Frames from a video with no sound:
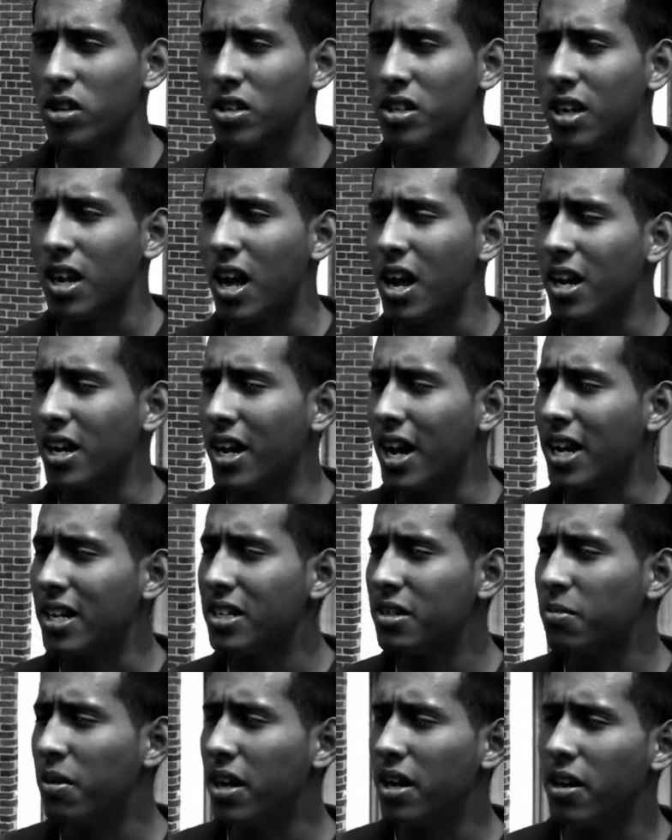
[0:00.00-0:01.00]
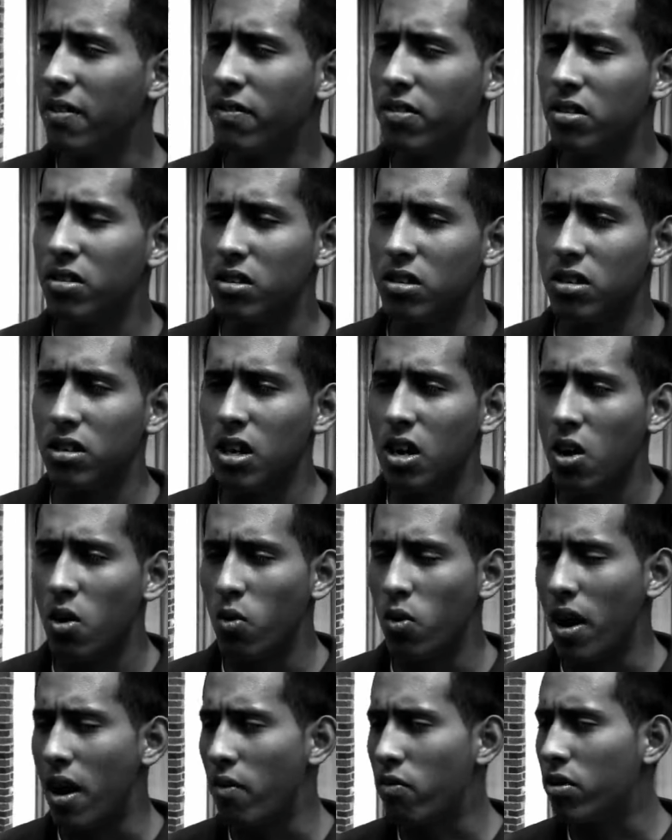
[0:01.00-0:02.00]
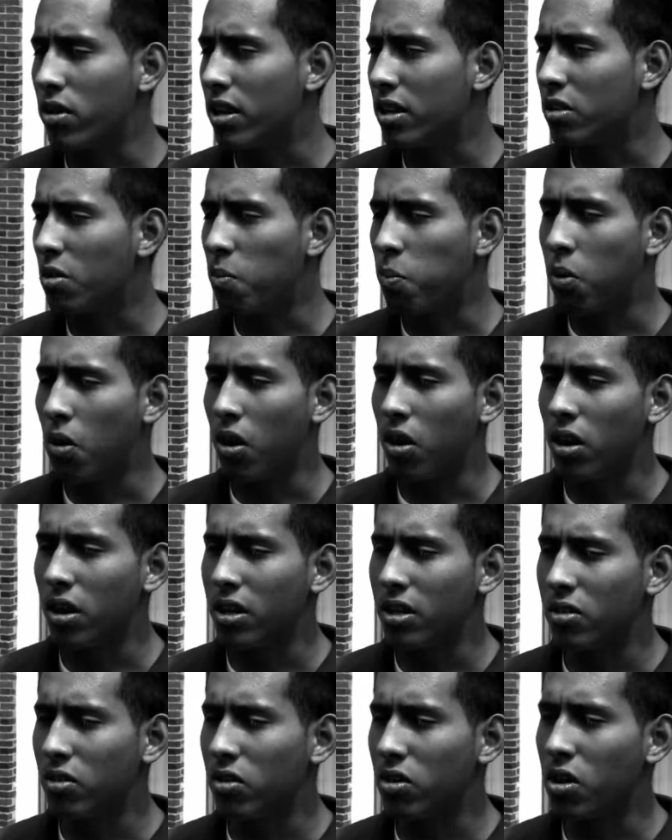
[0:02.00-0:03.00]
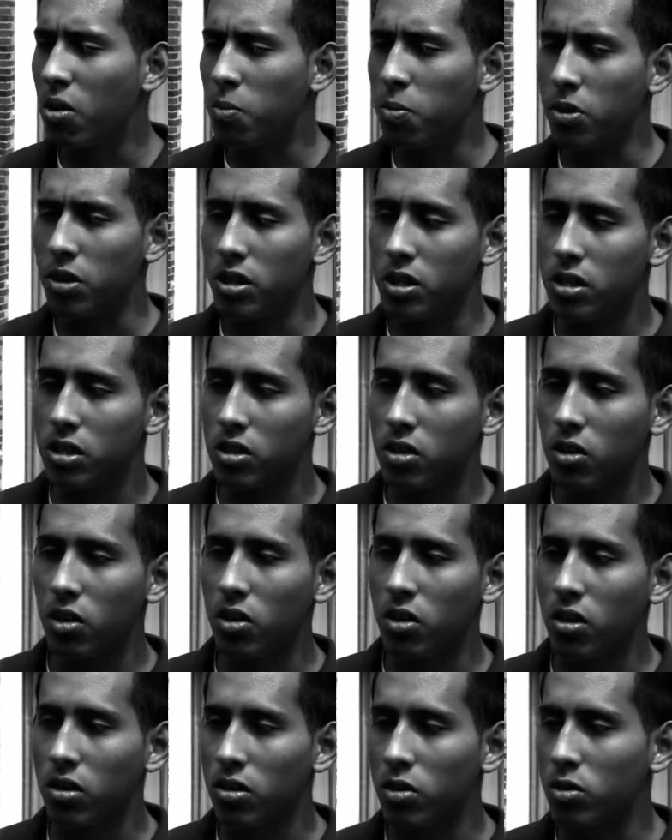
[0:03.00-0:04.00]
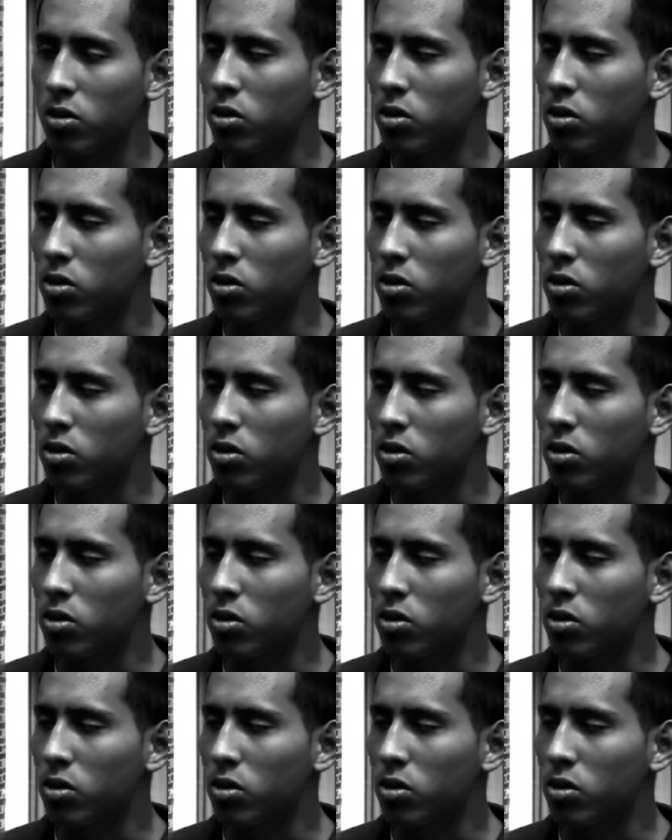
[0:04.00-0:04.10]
You know, there's a lot of gangs in my neighborhood. We have one at the park, you know, a couple years ago.